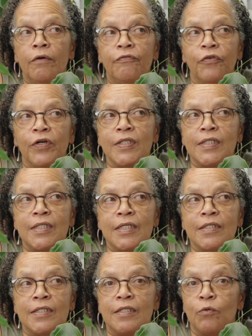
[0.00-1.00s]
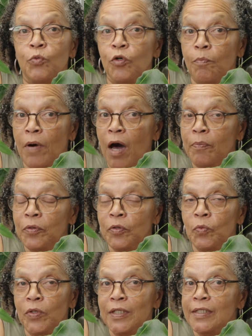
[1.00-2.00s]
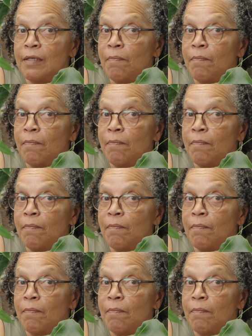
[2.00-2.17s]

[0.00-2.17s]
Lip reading: for instance, the real popular one is